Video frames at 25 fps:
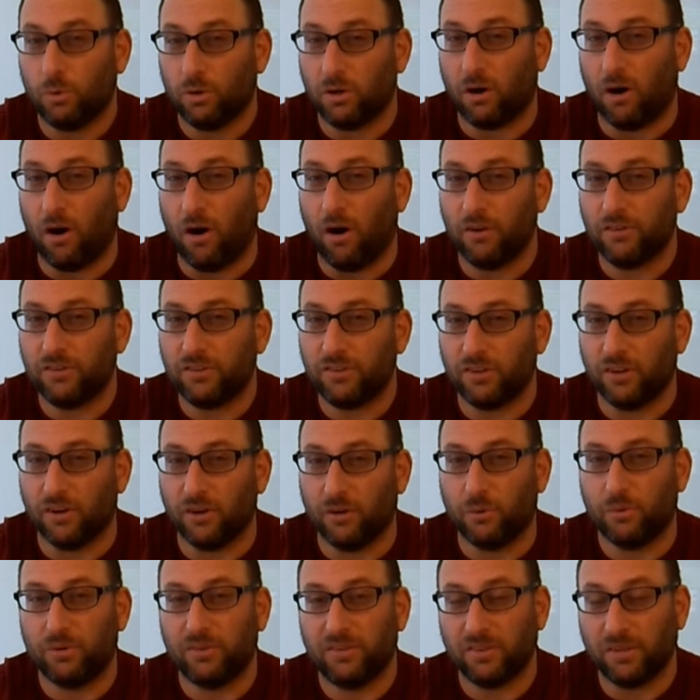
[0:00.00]
were
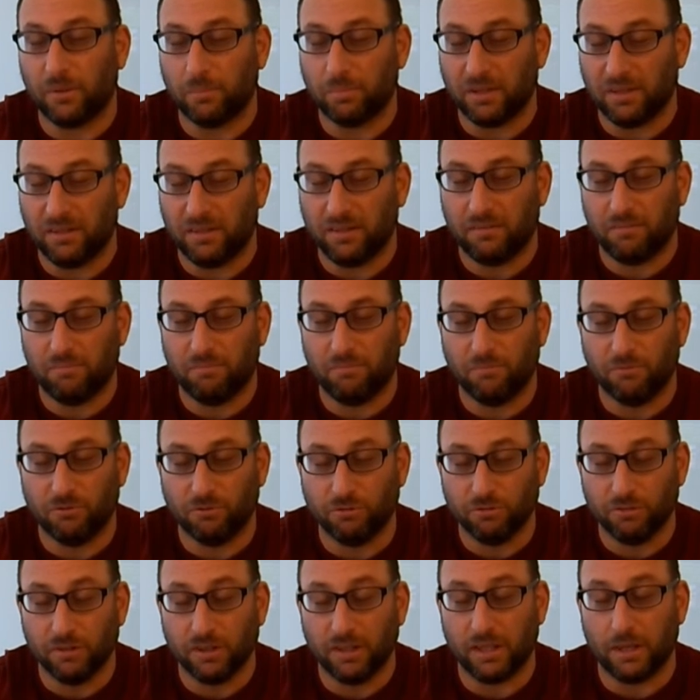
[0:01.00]
also something
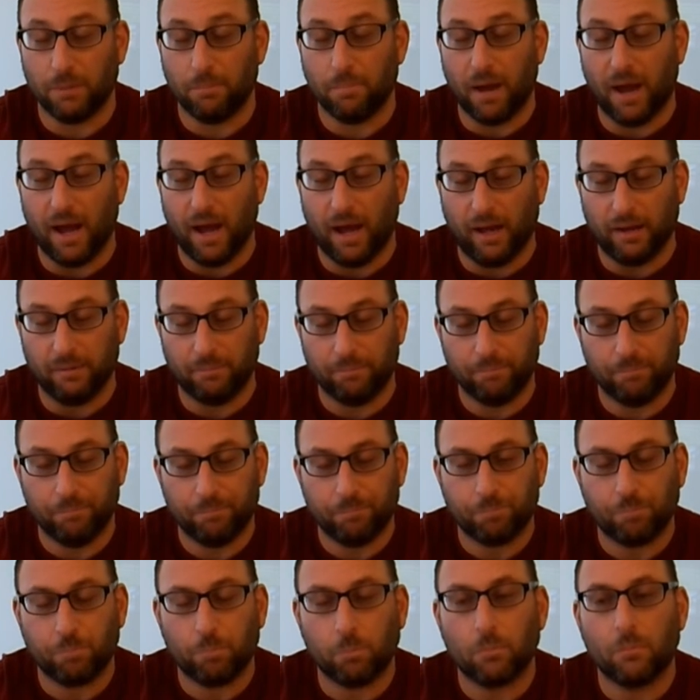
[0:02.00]
really bad.
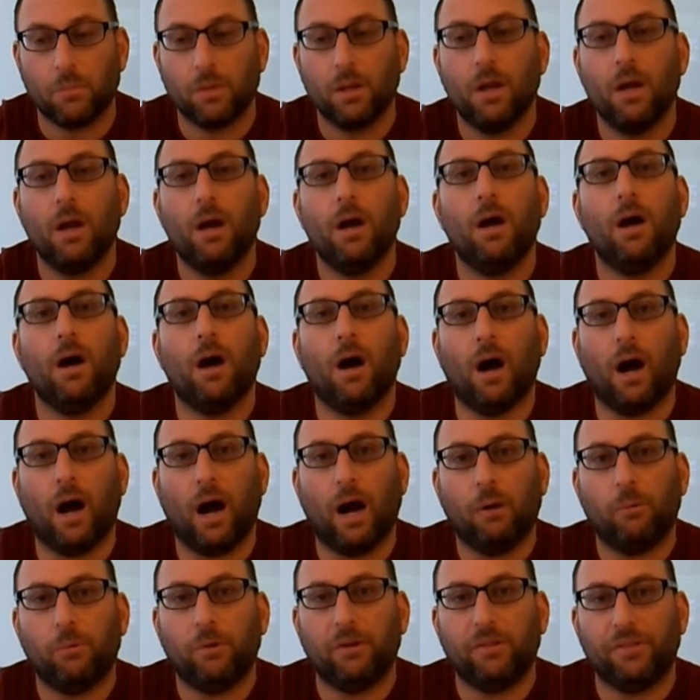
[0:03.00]

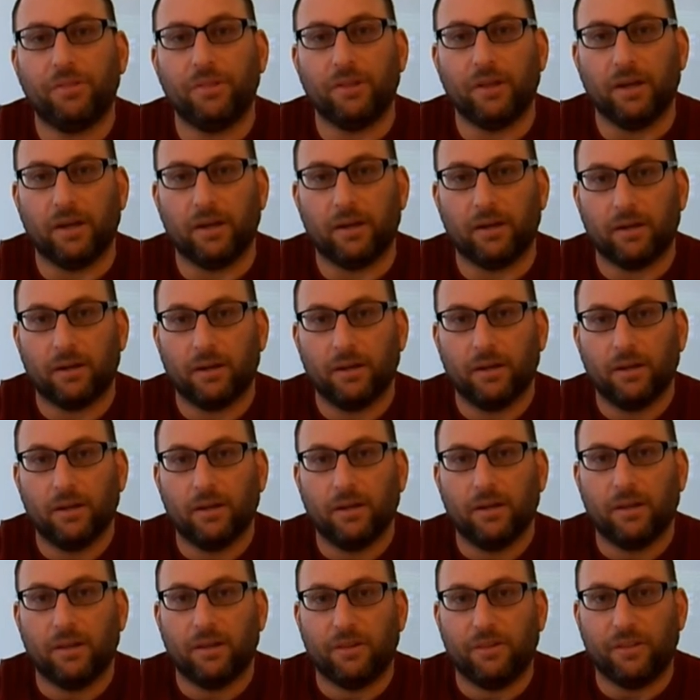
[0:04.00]
I would think
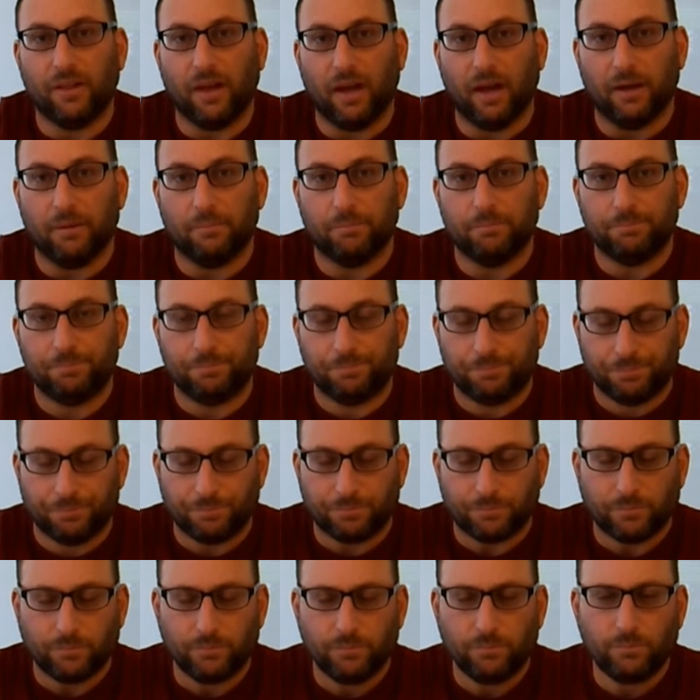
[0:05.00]

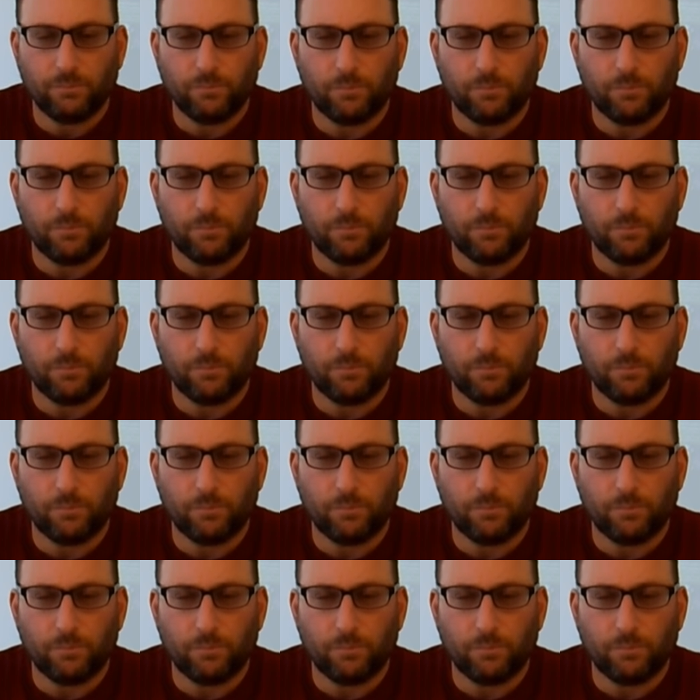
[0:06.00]
that